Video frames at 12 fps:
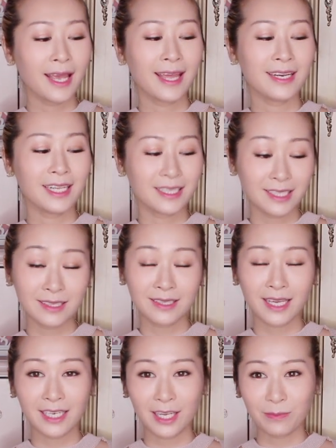and it did
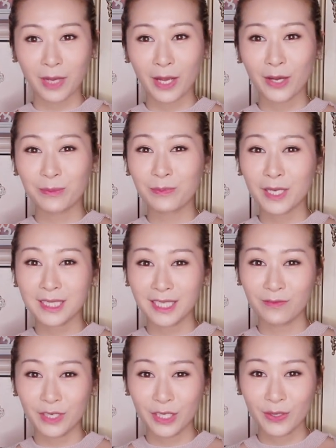that in my
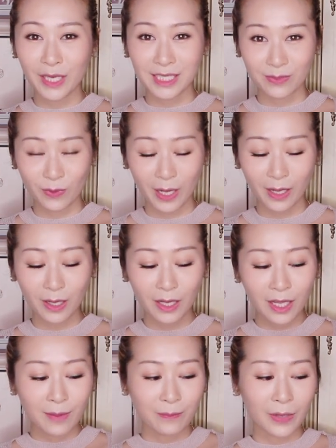unboxing video as well,